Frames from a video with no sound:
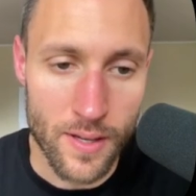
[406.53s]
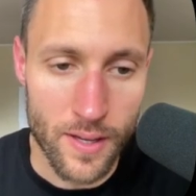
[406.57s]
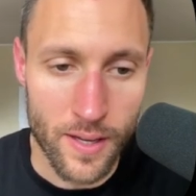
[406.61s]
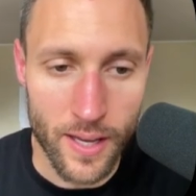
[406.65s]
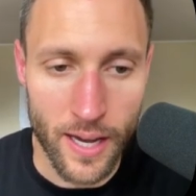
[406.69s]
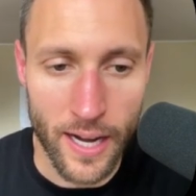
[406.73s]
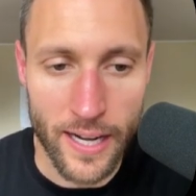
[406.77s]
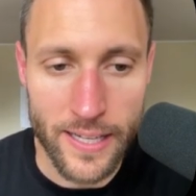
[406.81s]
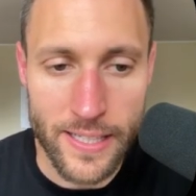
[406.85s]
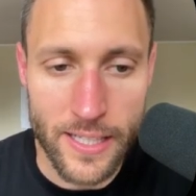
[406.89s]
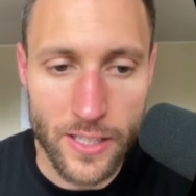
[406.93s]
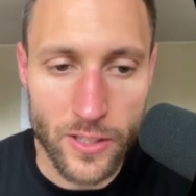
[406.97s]

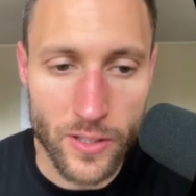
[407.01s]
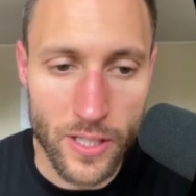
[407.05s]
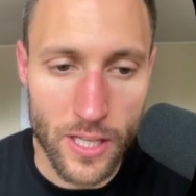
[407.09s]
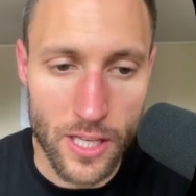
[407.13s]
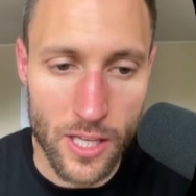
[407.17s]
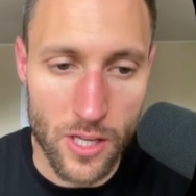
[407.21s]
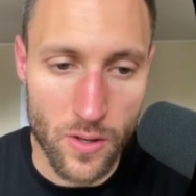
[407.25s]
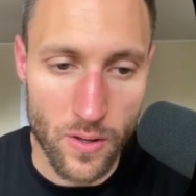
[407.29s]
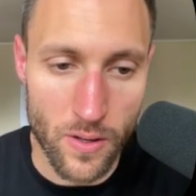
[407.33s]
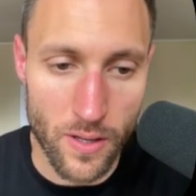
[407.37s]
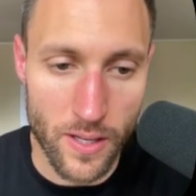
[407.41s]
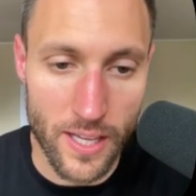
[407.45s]
And ideally,
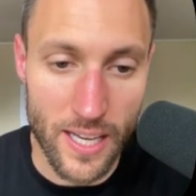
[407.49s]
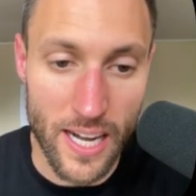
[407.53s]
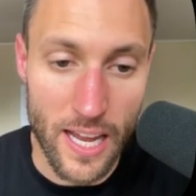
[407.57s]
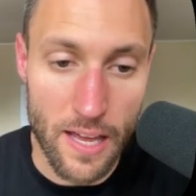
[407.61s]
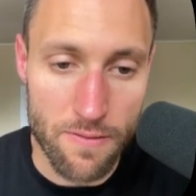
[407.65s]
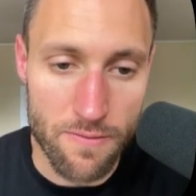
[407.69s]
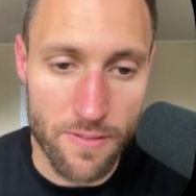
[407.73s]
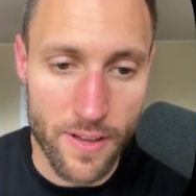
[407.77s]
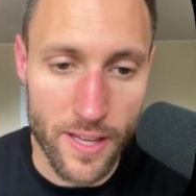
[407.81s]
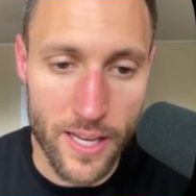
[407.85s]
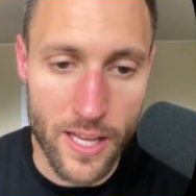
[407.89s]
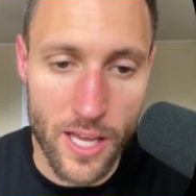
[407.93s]
you can get a
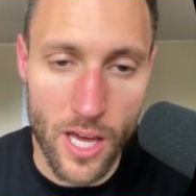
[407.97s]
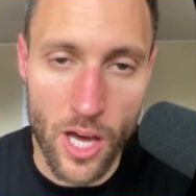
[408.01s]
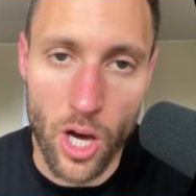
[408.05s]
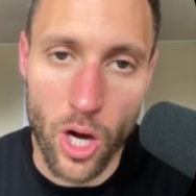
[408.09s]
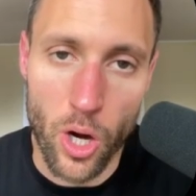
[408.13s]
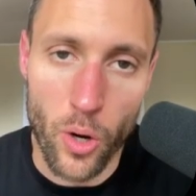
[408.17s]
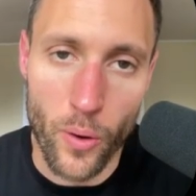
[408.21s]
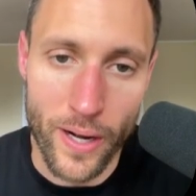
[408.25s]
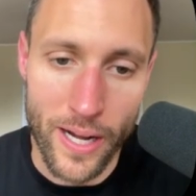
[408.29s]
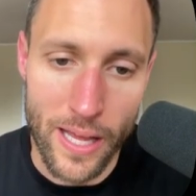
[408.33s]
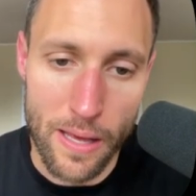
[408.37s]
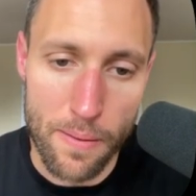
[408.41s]

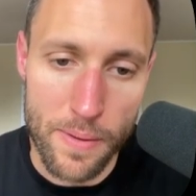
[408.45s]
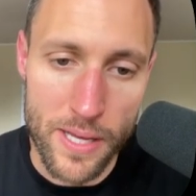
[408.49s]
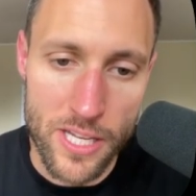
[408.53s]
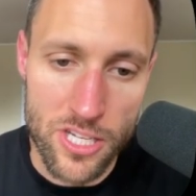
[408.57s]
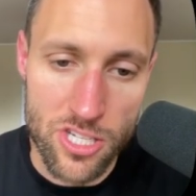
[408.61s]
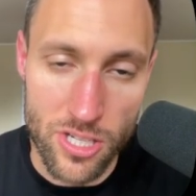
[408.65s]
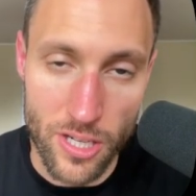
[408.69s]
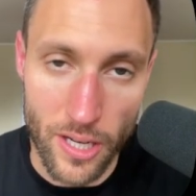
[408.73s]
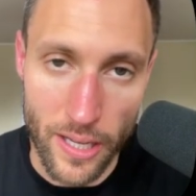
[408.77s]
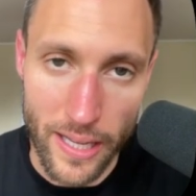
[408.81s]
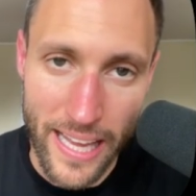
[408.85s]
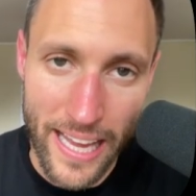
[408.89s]
video, an
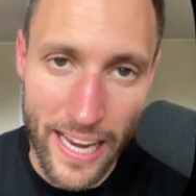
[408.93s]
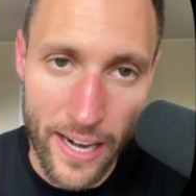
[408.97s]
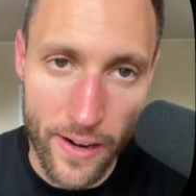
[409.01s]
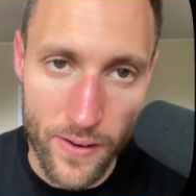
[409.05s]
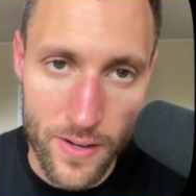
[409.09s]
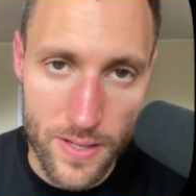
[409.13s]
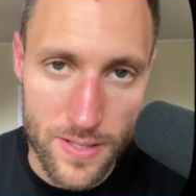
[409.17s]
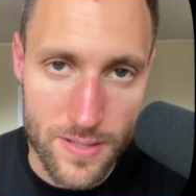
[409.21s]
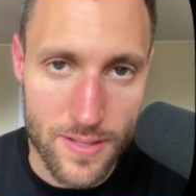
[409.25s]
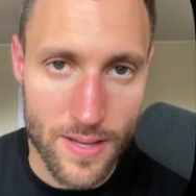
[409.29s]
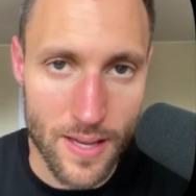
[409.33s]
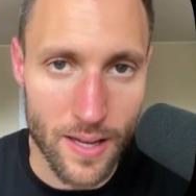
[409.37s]
image, and a
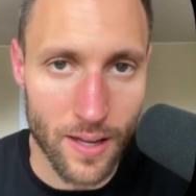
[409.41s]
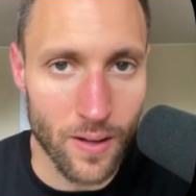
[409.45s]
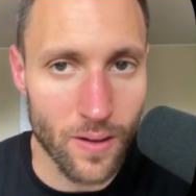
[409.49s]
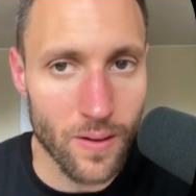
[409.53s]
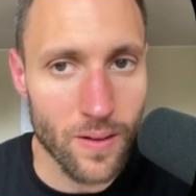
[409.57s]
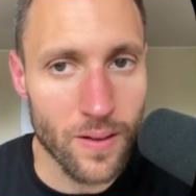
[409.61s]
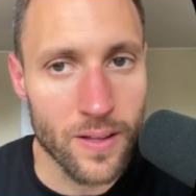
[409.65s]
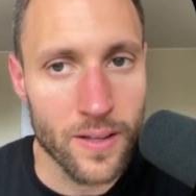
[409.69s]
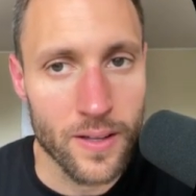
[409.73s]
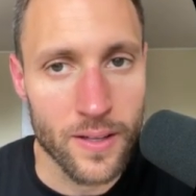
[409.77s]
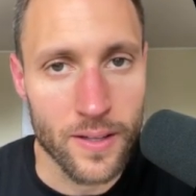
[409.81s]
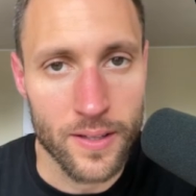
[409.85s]

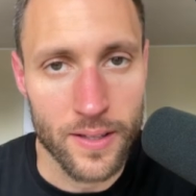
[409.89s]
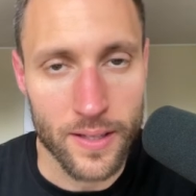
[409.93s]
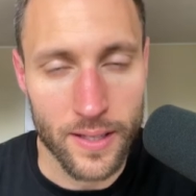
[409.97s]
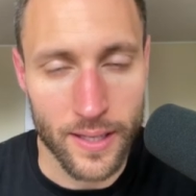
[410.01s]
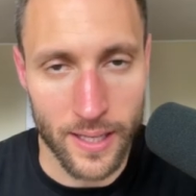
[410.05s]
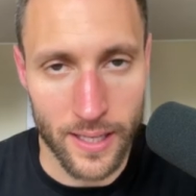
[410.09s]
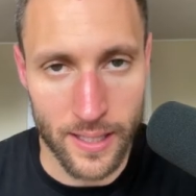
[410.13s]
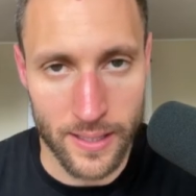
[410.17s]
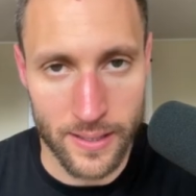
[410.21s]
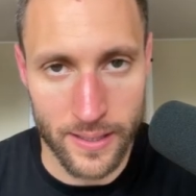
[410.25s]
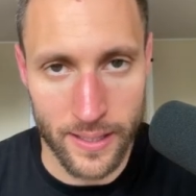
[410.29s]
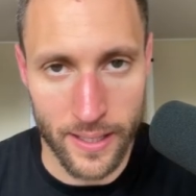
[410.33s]
carousel
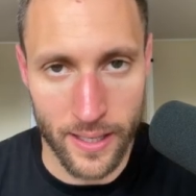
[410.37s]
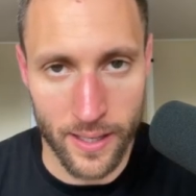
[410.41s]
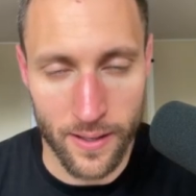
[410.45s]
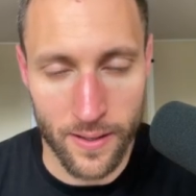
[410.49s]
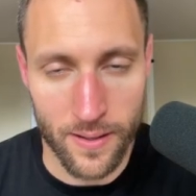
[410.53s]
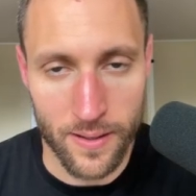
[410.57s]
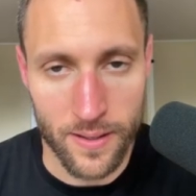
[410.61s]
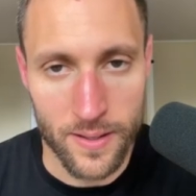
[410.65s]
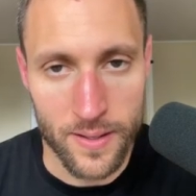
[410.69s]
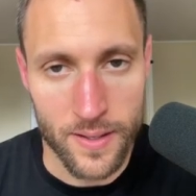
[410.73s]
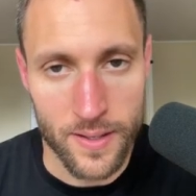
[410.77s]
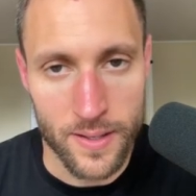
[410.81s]
in
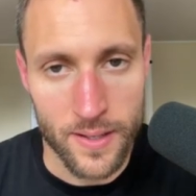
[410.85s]
there.